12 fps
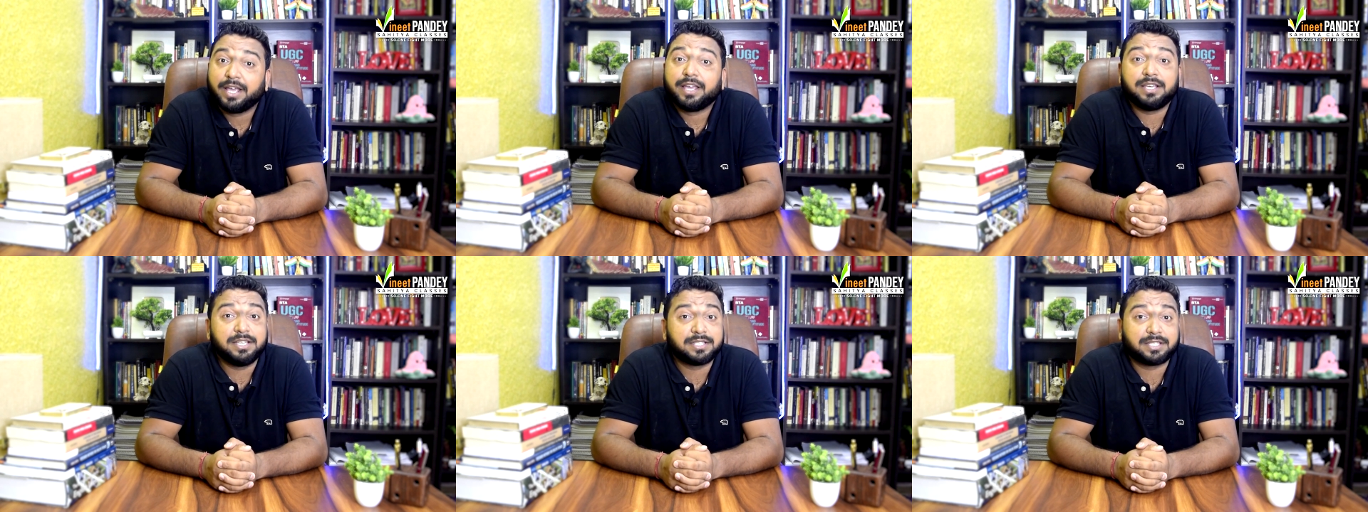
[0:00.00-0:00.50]

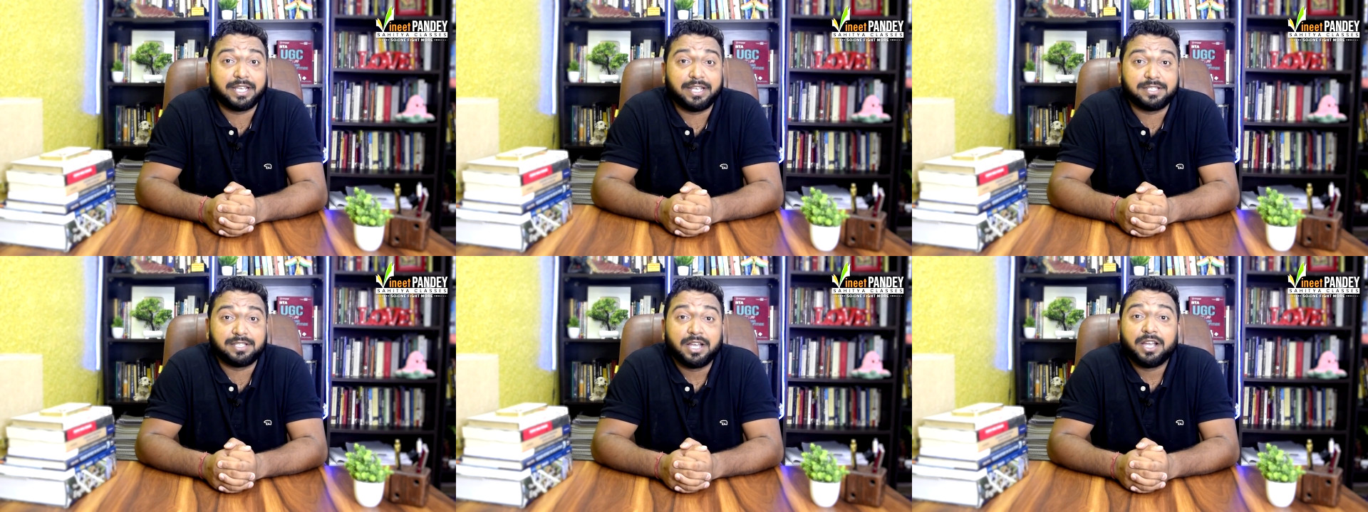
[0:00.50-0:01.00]
He
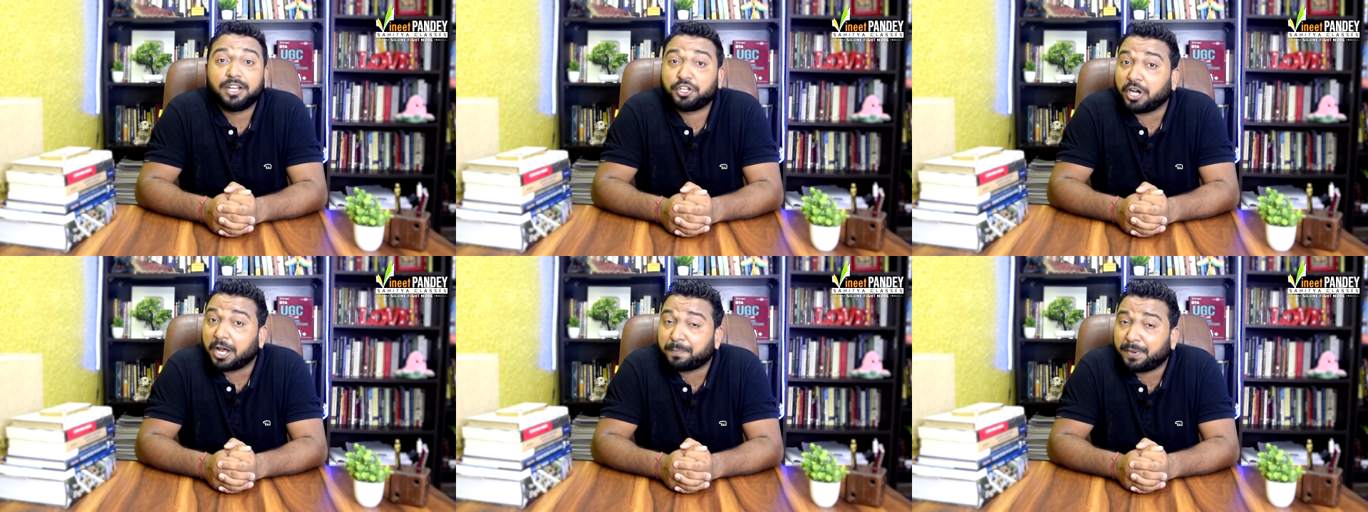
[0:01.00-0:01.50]
says,
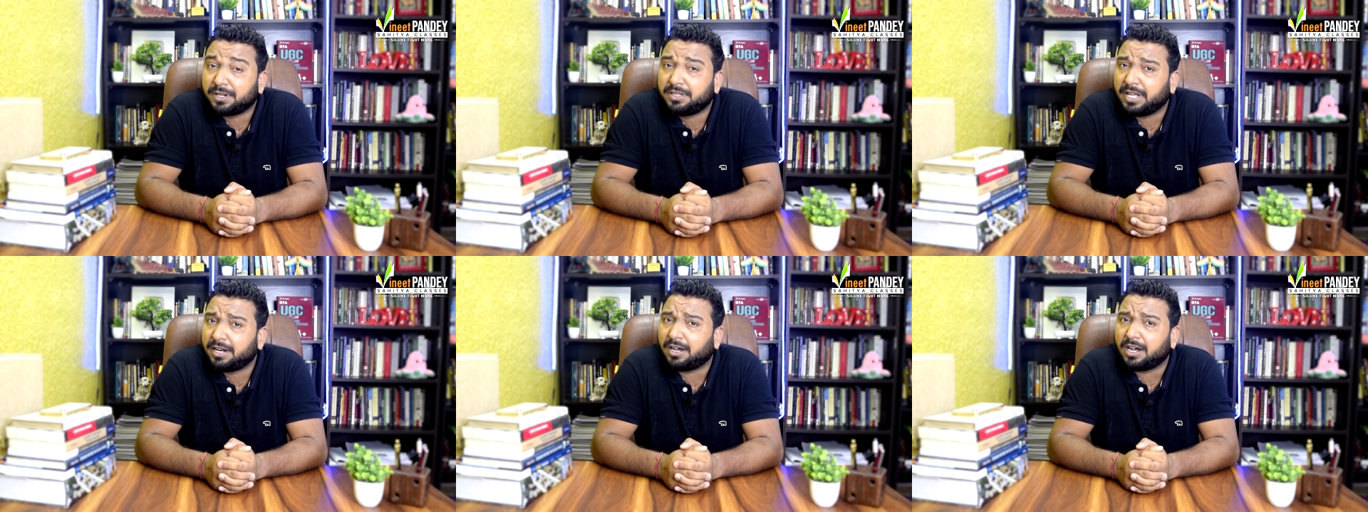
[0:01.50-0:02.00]
sharper
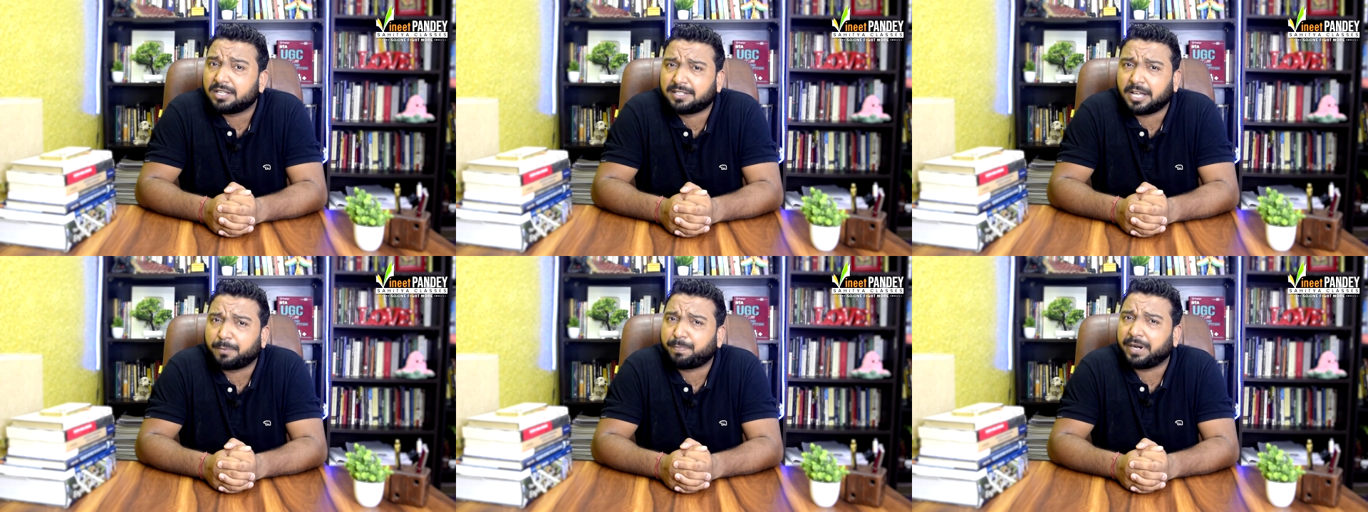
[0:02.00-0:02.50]
than a
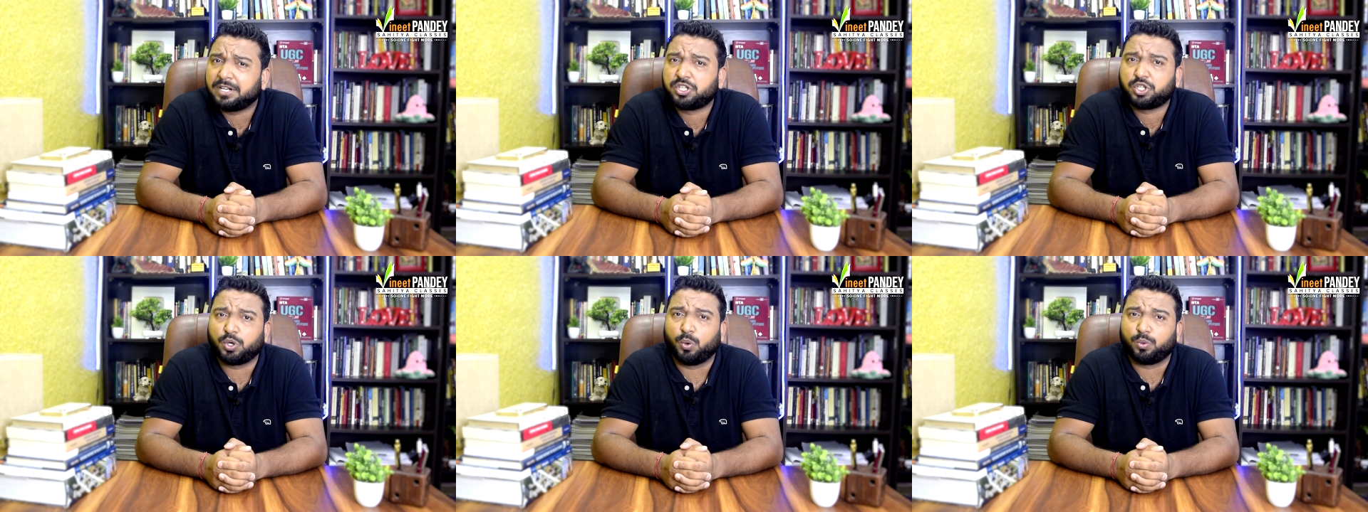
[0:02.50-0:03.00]

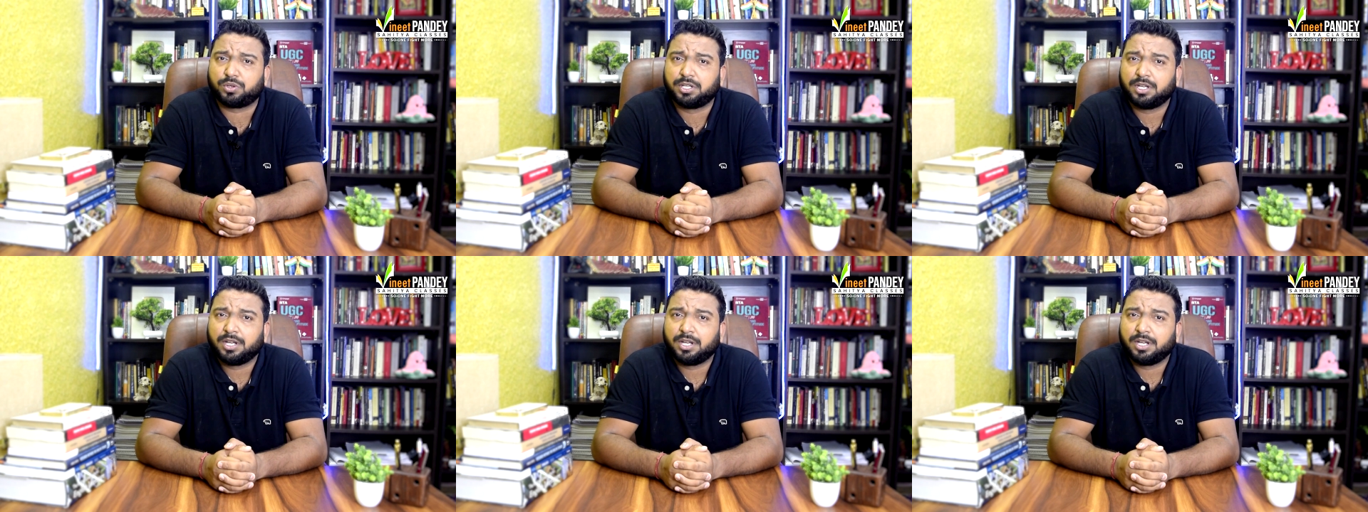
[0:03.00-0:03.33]
serpent's tooth,